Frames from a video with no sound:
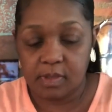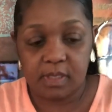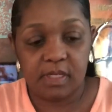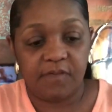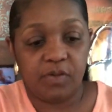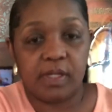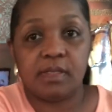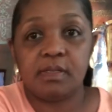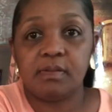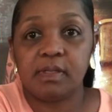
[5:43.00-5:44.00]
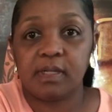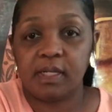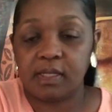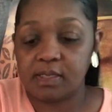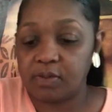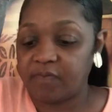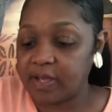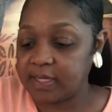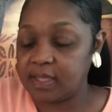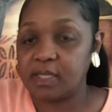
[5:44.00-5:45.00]
See if you can get this on, if
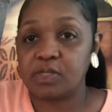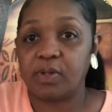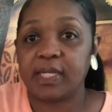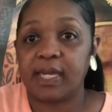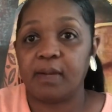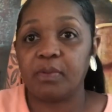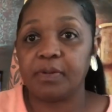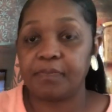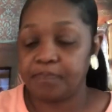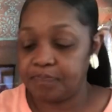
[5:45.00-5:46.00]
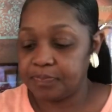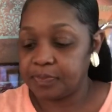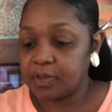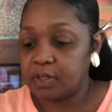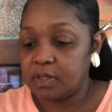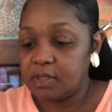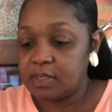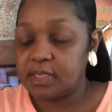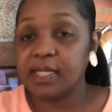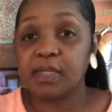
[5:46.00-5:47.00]
I can get this on camera.
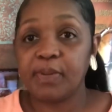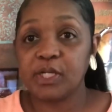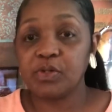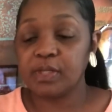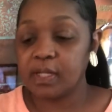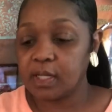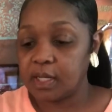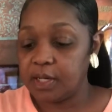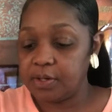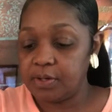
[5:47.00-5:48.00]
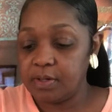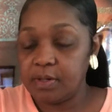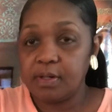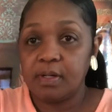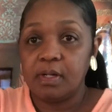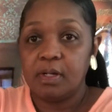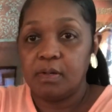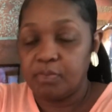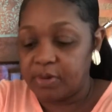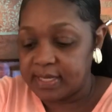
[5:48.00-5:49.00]
Stick the picture in the cutter,
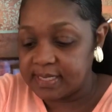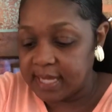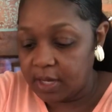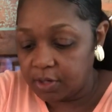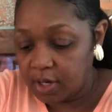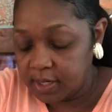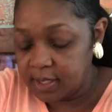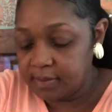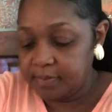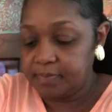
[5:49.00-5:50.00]
press down on it.